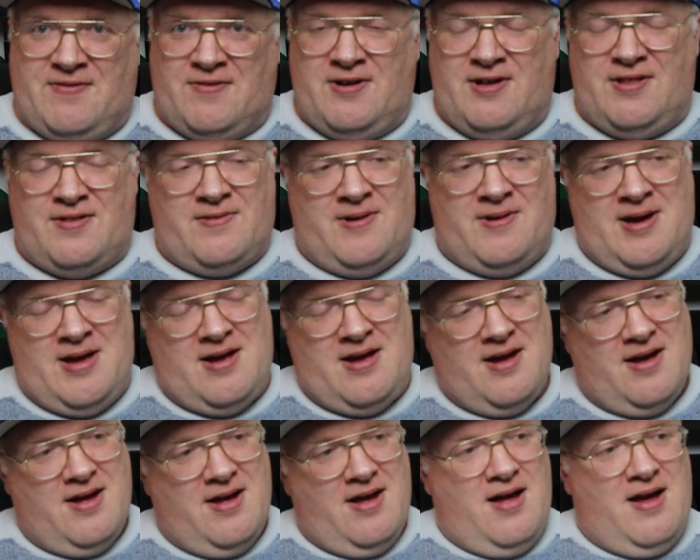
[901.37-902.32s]
43.
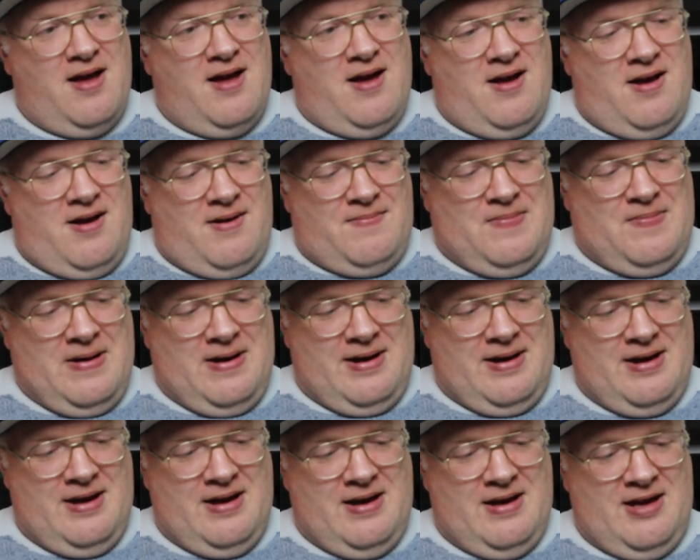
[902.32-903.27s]

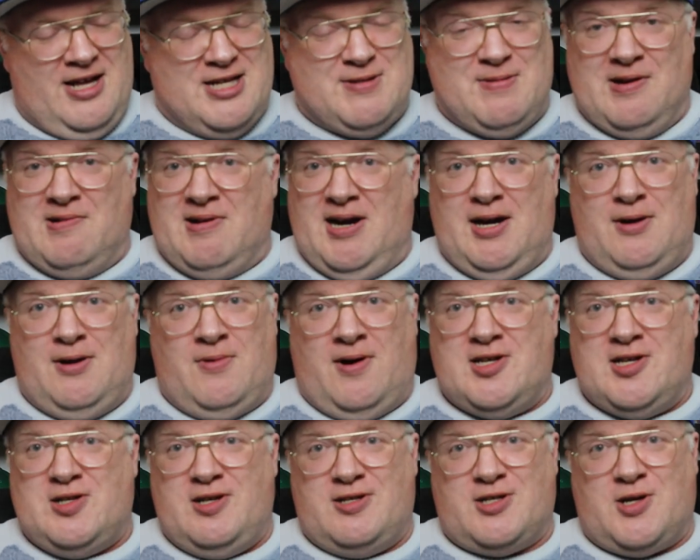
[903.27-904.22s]
But it's been great
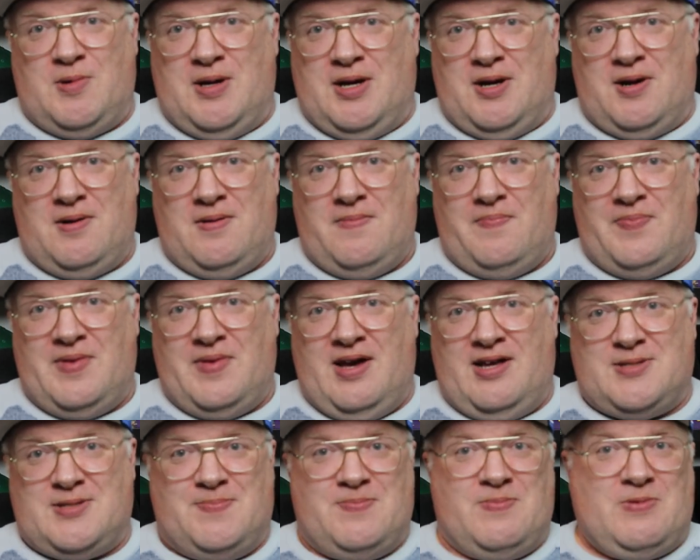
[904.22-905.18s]
watching his career.
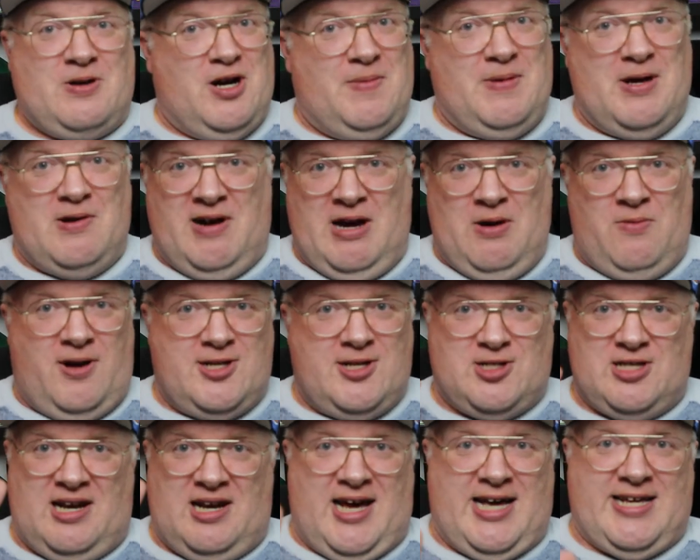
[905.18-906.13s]
It's going to be great
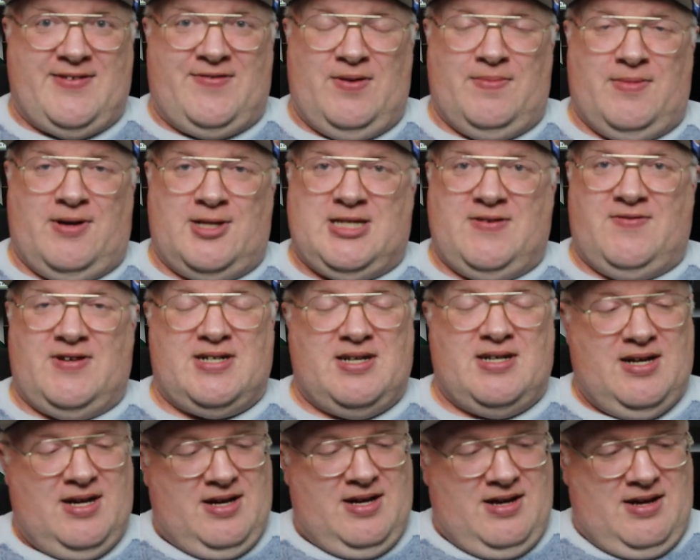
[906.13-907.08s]
watching the last few months of
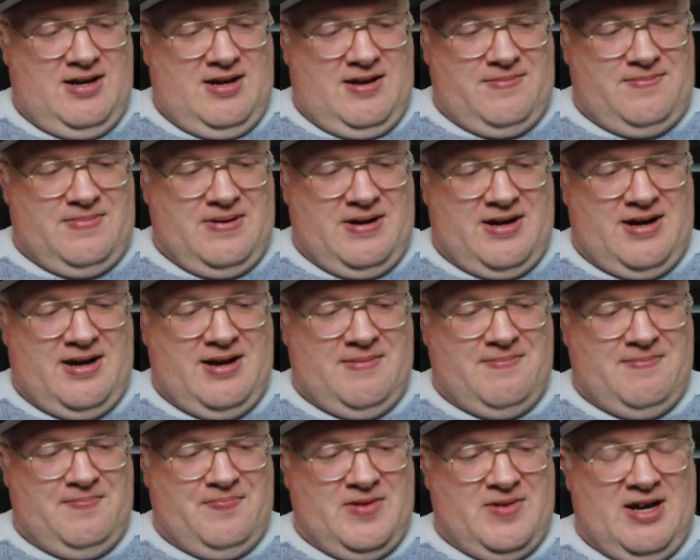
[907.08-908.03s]
it. But
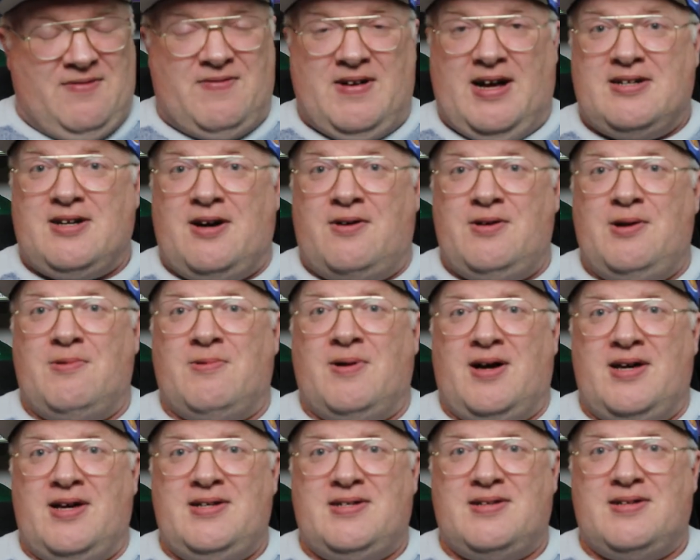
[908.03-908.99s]
I felt only
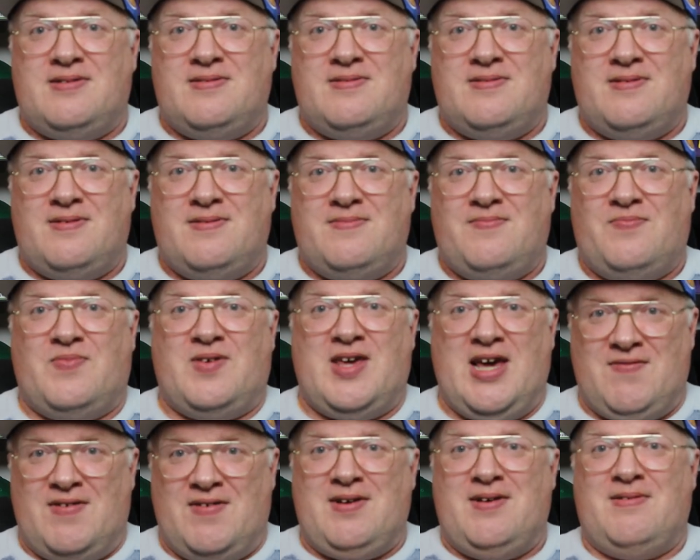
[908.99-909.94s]
right,
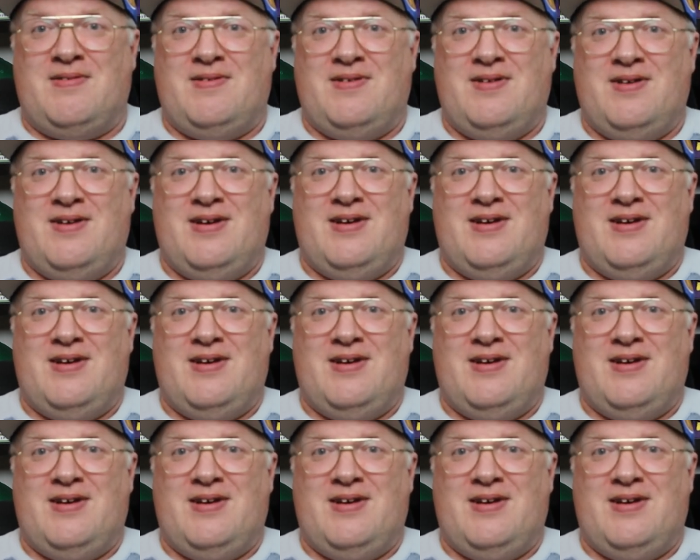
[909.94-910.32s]
given